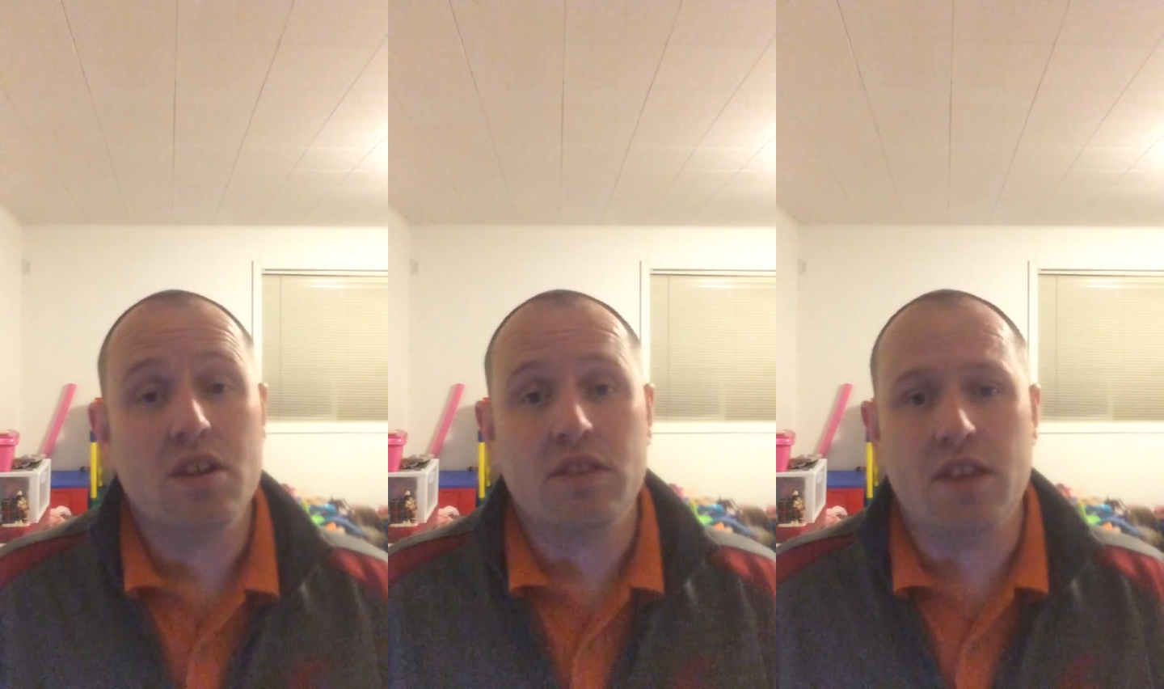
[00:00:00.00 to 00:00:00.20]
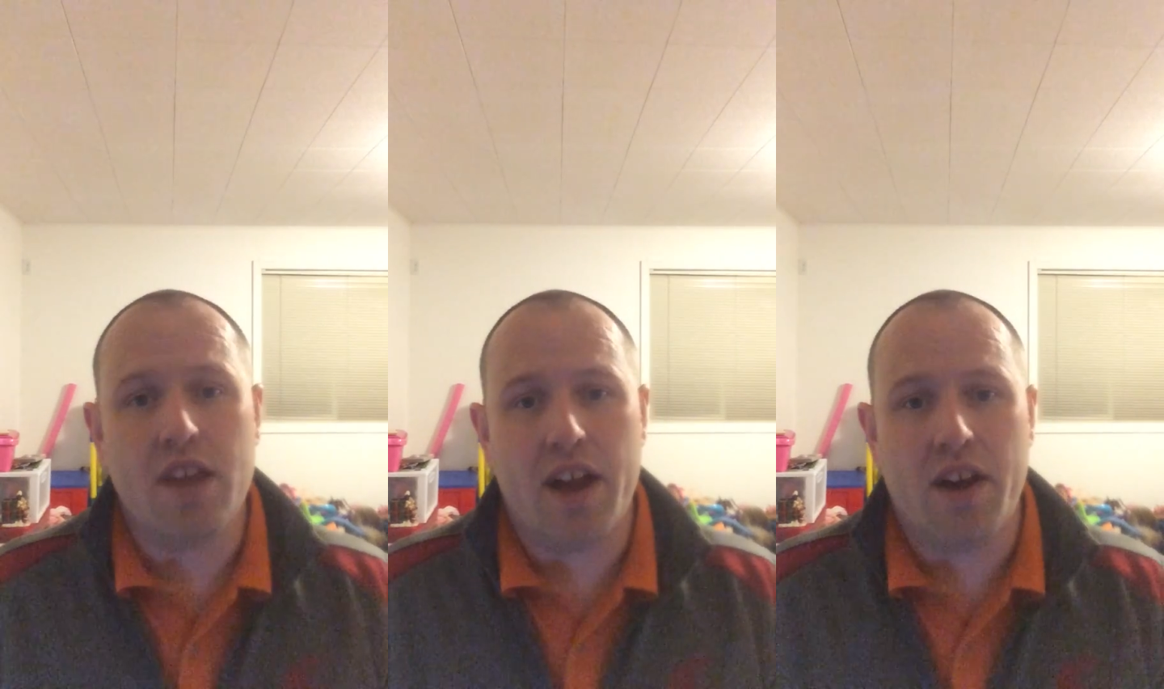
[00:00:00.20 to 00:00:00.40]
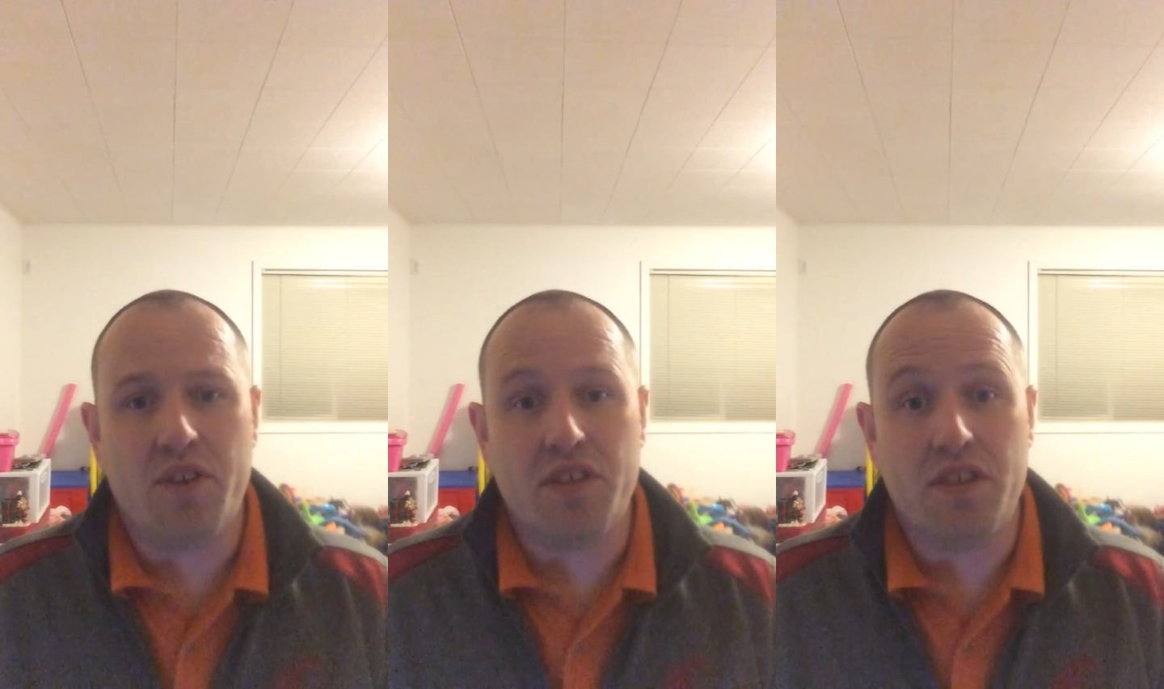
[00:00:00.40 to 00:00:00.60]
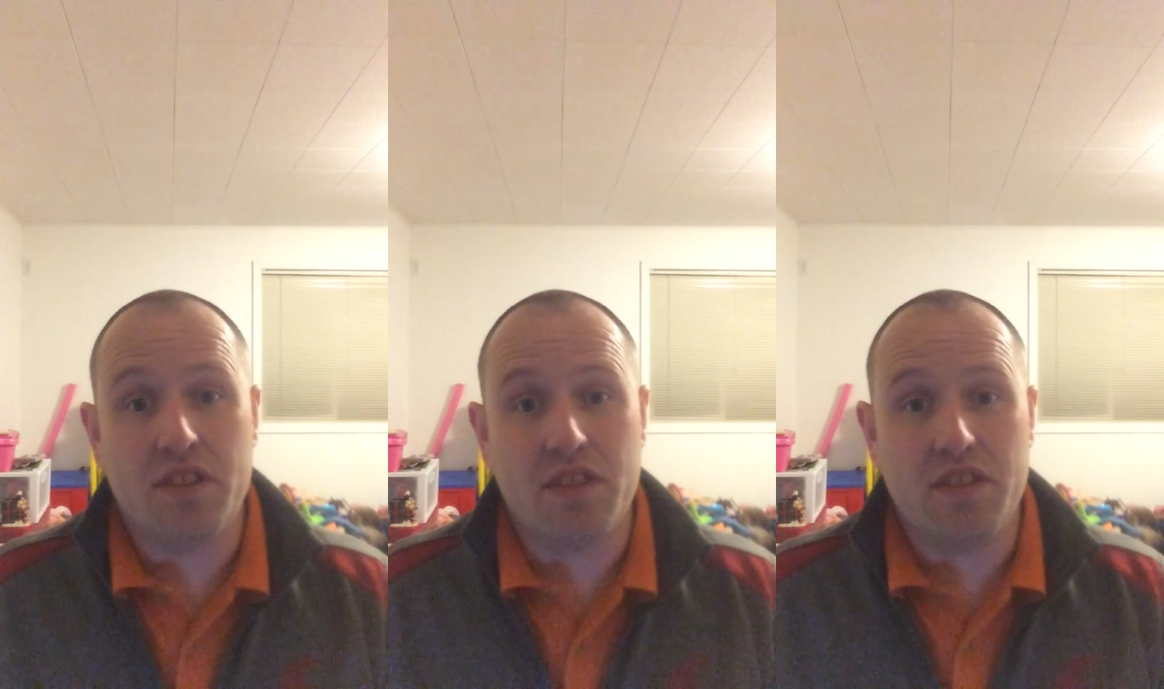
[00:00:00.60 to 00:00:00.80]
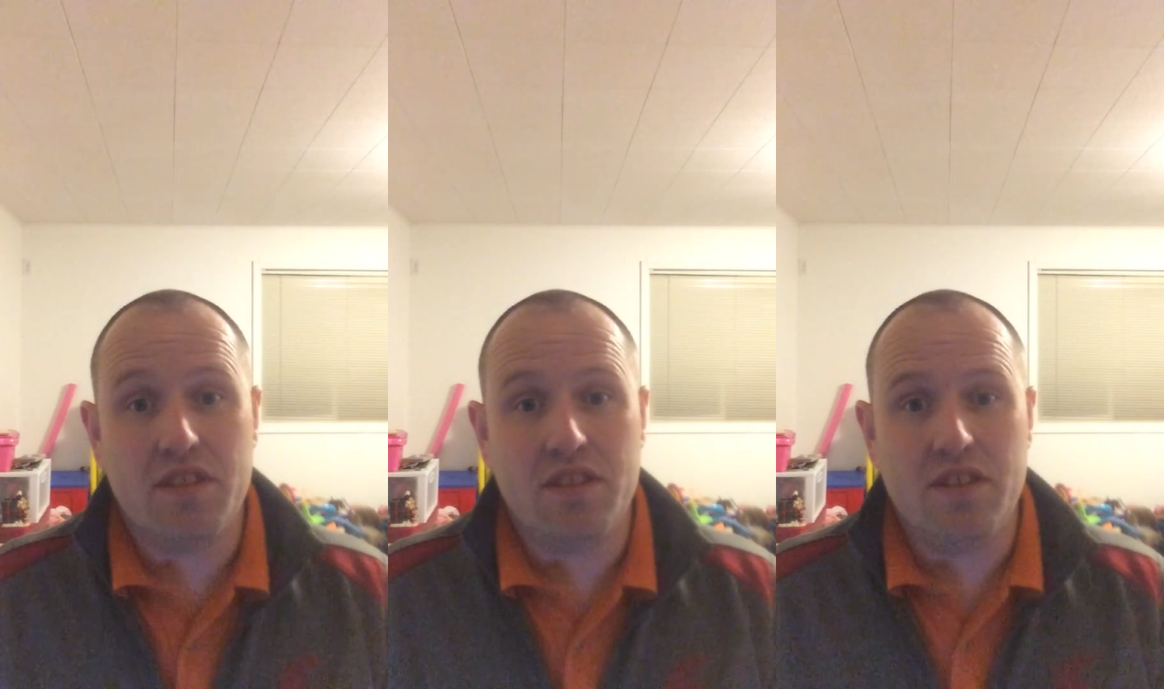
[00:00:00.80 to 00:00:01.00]
Now,
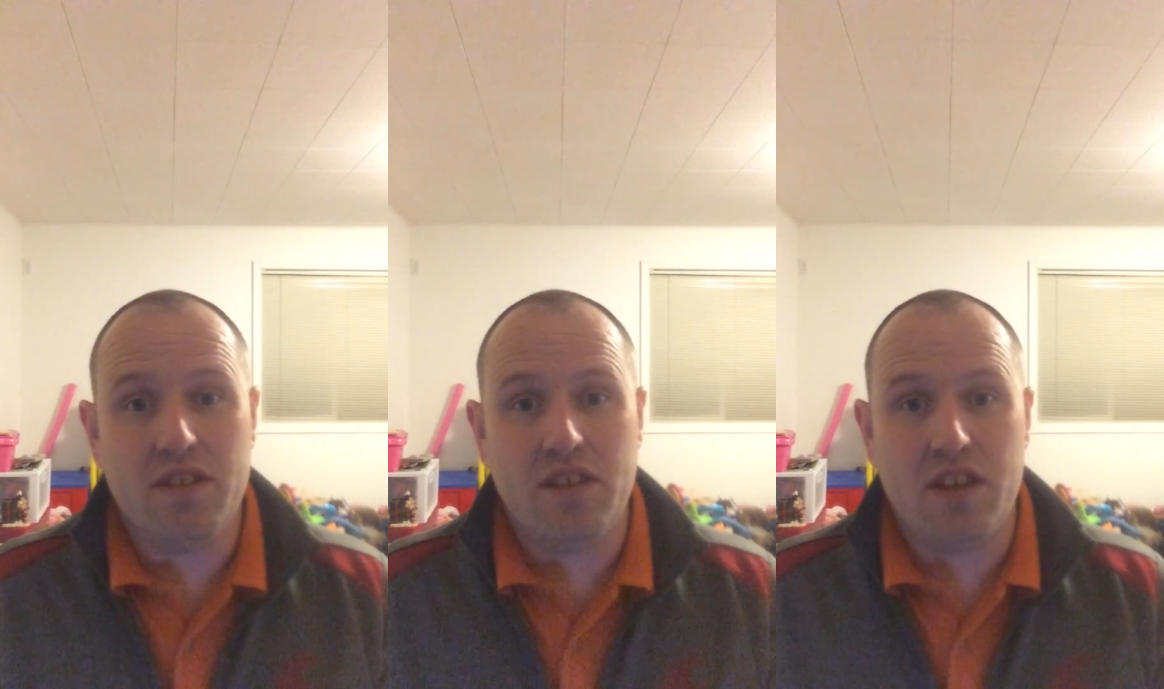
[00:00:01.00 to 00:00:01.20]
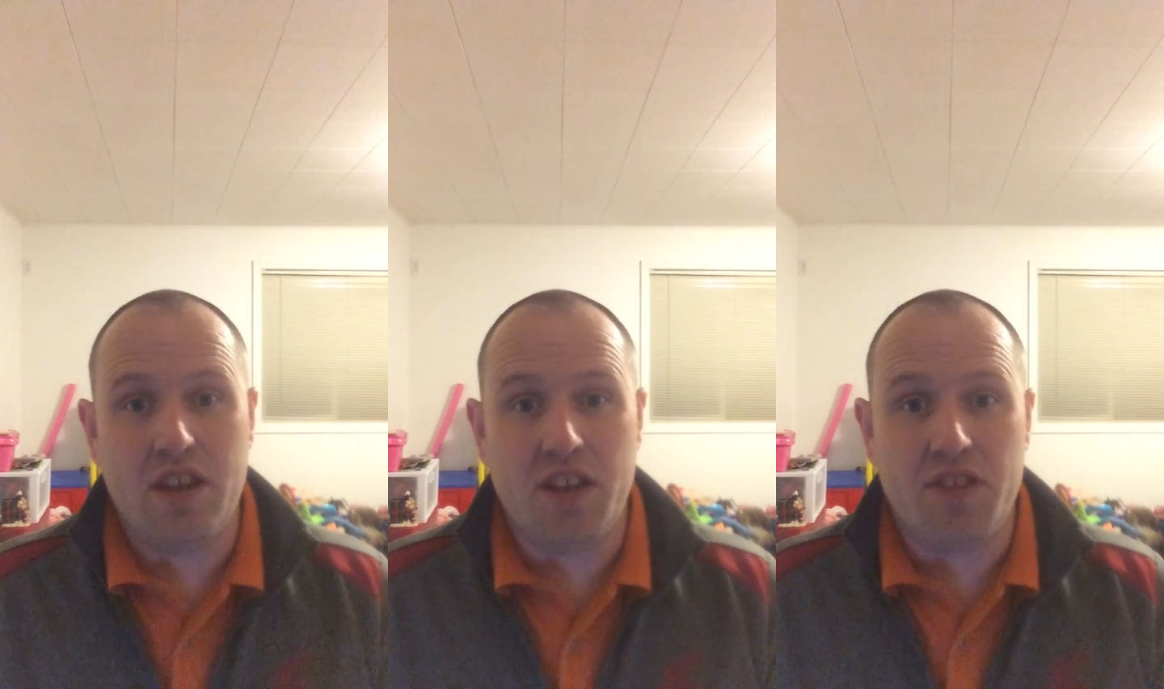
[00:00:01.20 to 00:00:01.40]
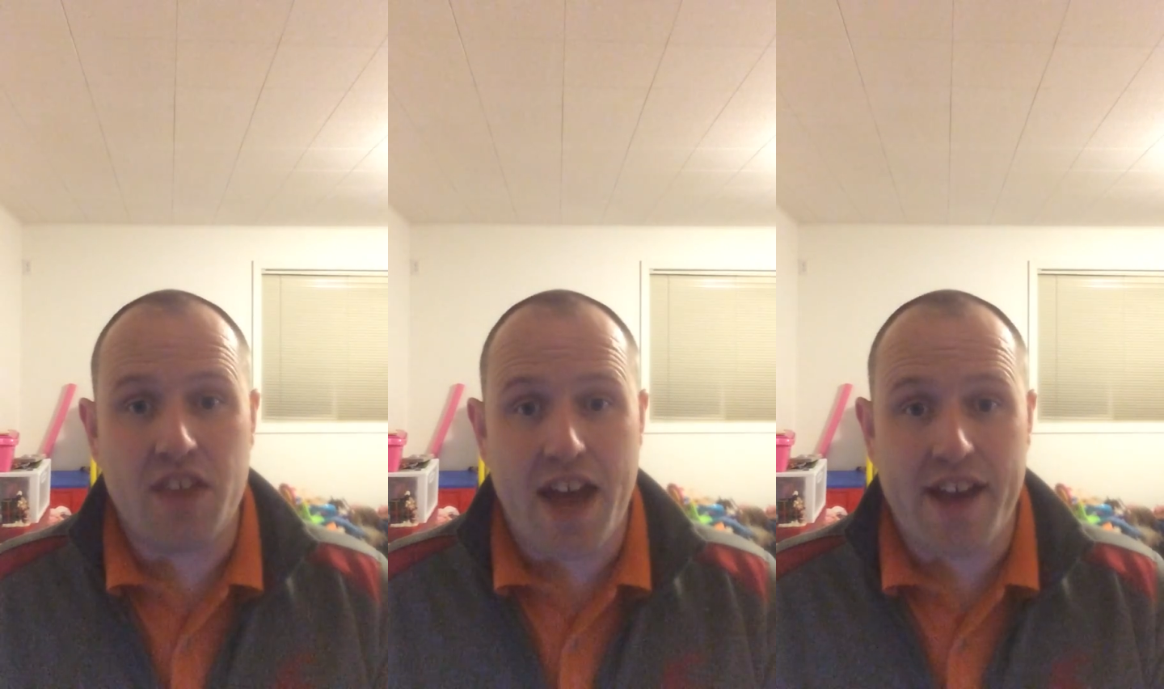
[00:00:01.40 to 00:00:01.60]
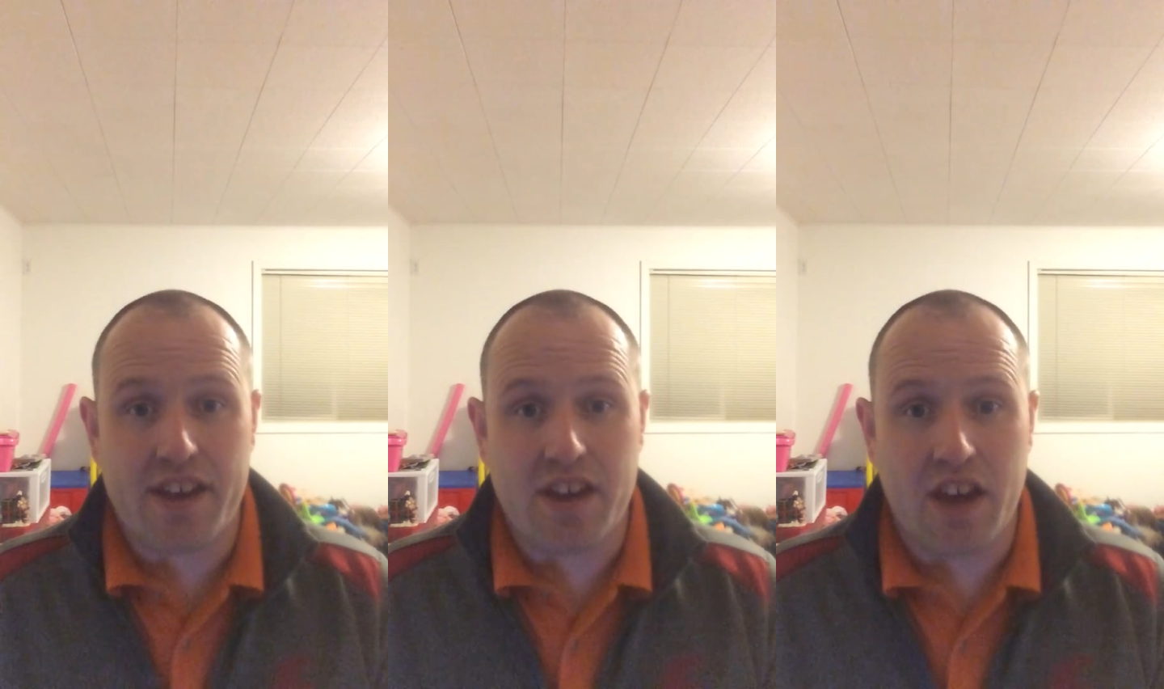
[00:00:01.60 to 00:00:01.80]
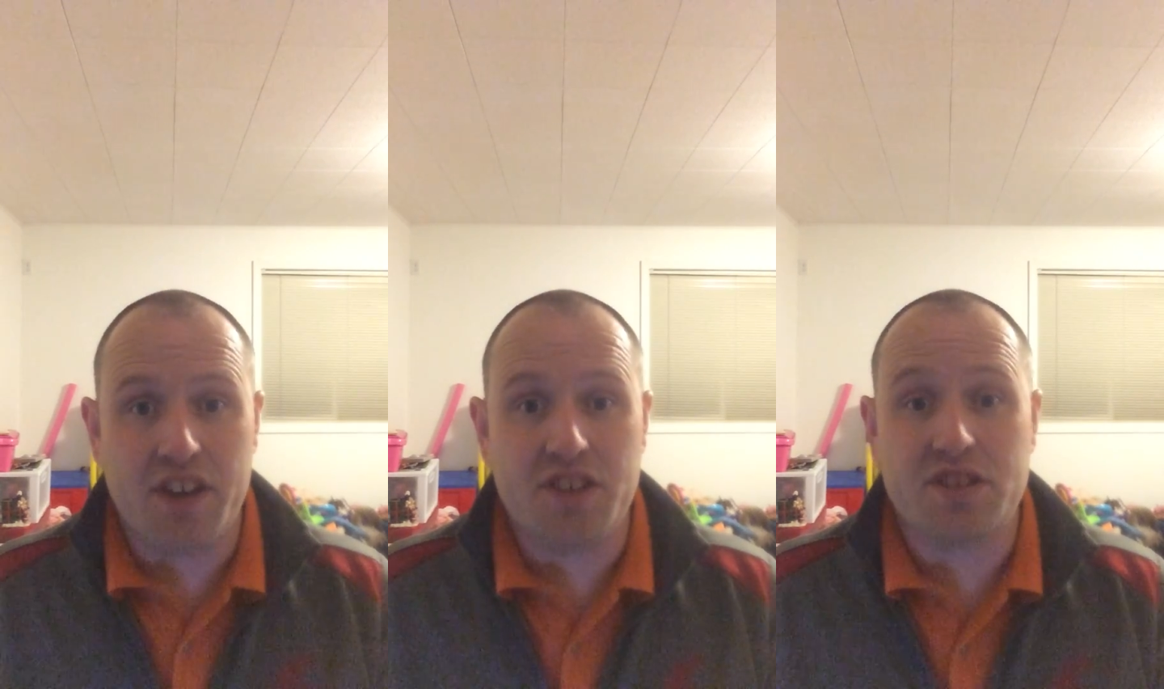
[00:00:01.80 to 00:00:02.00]
in that
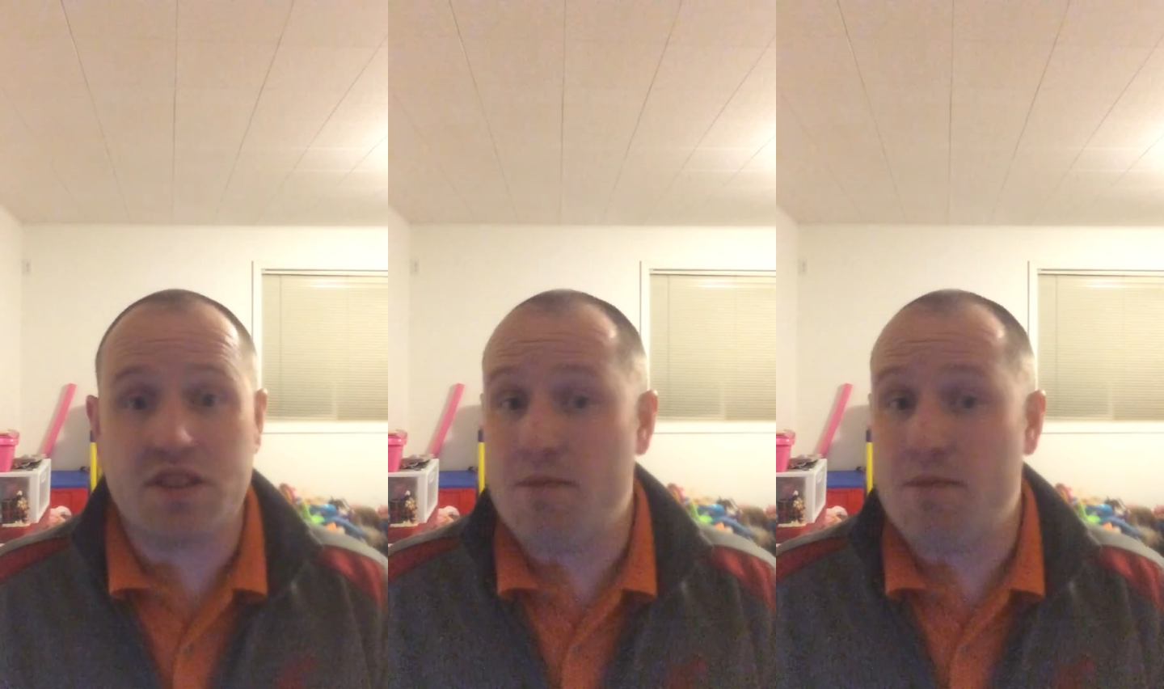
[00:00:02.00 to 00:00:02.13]
case,